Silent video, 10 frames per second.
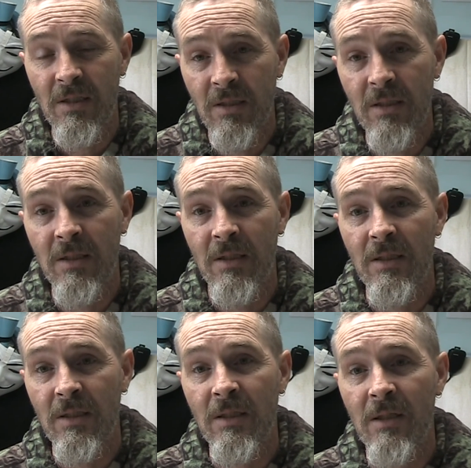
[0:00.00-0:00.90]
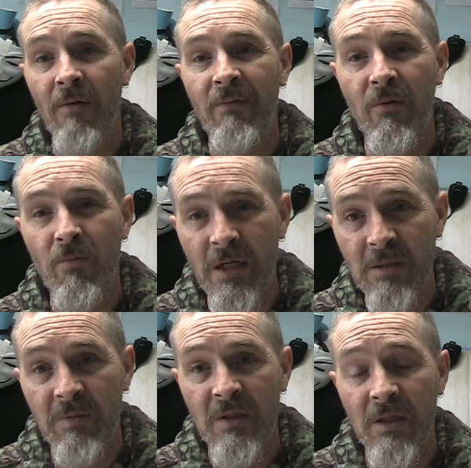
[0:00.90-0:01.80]
instances of
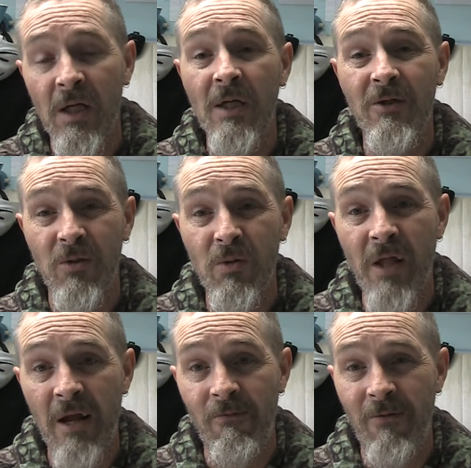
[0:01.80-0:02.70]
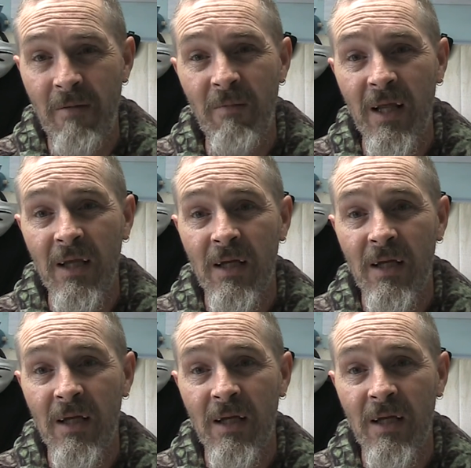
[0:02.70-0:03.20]
harassment to that family.